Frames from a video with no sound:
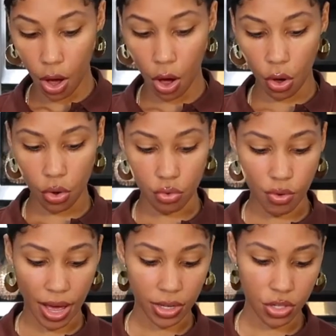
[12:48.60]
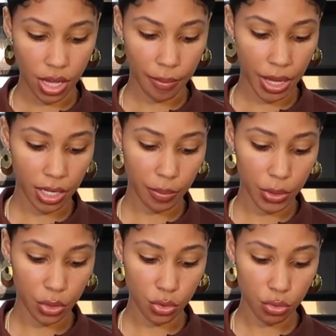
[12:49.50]
Oh, actually, I'm not gonna
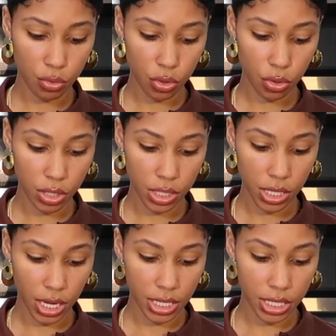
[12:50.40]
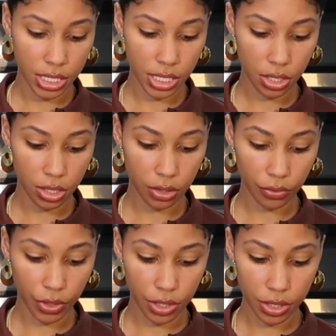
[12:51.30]
put it too close because the onions need to cook
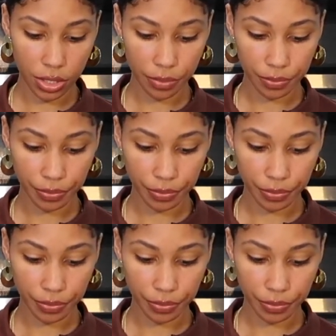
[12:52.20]
first.